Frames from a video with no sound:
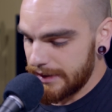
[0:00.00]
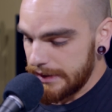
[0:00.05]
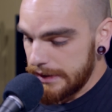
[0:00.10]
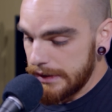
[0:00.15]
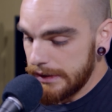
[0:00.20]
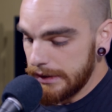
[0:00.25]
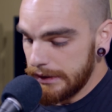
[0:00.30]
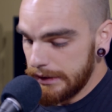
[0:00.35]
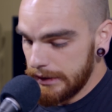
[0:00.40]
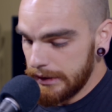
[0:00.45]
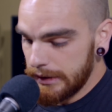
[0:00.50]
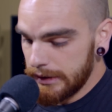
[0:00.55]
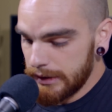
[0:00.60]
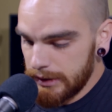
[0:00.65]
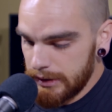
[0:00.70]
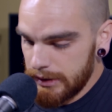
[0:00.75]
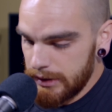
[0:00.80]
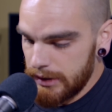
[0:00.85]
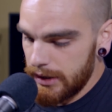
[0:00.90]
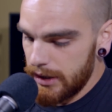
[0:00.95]

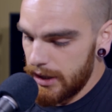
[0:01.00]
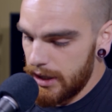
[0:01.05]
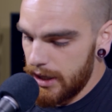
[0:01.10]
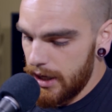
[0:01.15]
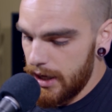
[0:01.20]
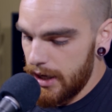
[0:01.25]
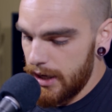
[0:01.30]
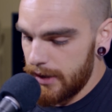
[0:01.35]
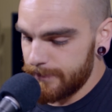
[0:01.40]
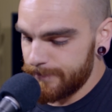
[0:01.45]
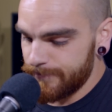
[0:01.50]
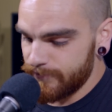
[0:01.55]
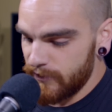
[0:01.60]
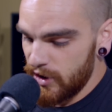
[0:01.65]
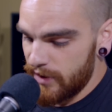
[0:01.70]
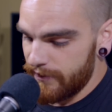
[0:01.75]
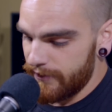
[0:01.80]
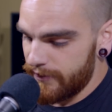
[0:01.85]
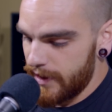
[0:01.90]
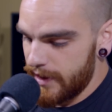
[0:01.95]

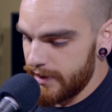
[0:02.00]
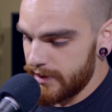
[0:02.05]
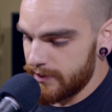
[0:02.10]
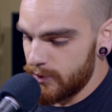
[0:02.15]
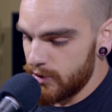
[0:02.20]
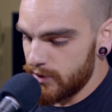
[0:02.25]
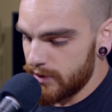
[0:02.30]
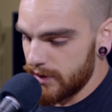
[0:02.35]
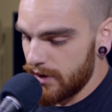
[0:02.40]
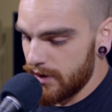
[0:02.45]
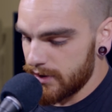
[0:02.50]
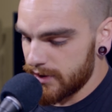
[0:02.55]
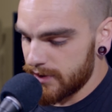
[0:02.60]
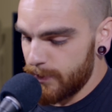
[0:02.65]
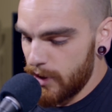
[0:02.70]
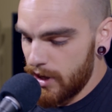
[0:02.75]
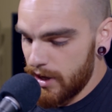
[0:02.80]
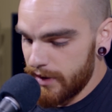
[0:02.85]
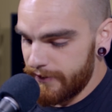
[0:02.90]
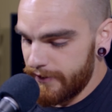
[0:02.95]
You can find his music on
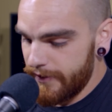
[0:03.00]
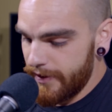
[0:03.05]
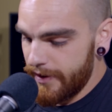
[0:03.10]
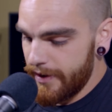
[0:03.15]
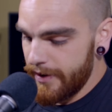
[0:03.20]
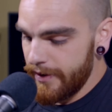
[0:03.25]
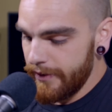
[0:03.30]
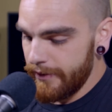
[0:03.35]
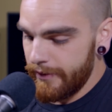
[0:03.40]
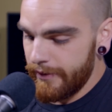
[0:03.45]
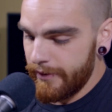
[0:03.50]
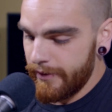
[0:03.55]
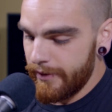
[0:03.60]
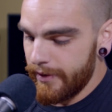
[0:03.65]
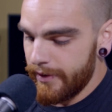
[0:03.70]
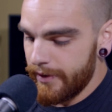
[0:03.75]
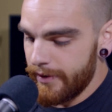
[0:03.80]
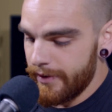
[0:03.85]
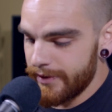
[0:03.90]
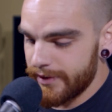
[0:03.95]
Spotify.
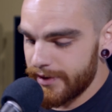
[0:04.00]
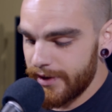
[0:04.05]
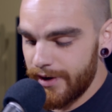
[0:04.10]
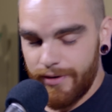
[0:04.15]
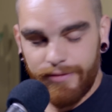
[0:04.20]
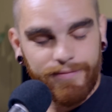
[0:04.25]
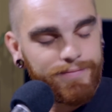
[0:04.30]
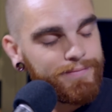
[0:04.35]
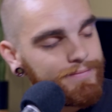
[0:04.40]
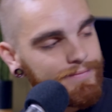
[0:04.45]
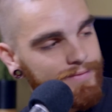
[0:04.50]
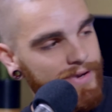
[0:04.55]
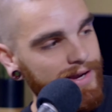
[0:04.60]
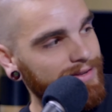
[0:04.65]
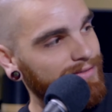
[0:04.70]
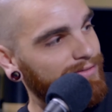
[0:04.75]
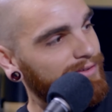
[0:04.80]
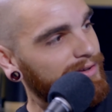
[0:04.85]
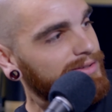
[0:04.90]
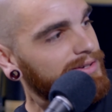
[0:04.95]
So, how
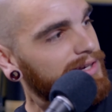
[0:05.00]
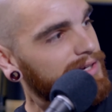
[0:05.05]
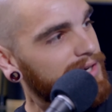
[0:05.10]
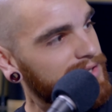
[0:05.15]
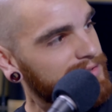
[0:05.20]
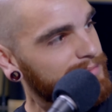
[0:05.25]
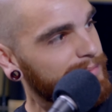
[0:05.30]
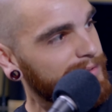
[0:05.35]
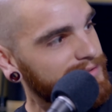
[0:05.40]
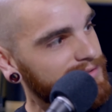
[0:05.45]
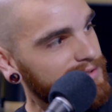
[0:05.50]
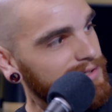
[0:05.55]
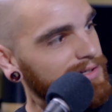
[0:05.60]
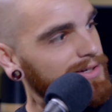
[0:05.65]
you feeling today, Spencer?